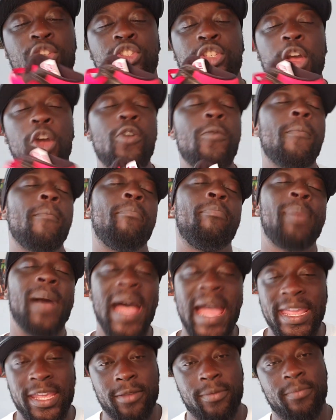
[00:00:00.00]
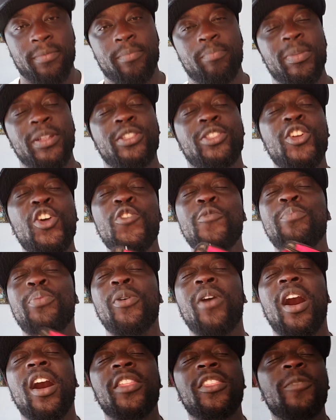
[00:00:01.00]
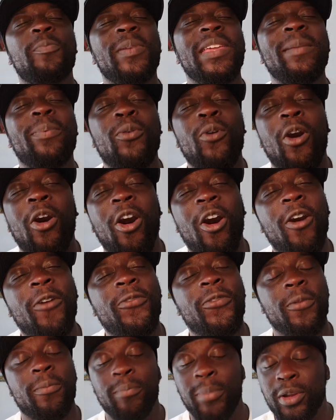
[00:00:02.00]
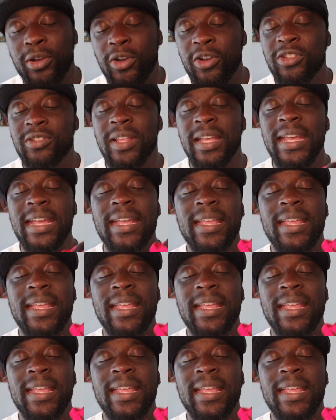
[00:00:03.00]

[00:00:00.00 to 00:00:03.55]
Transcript: don't buy them, but don't put other people off them because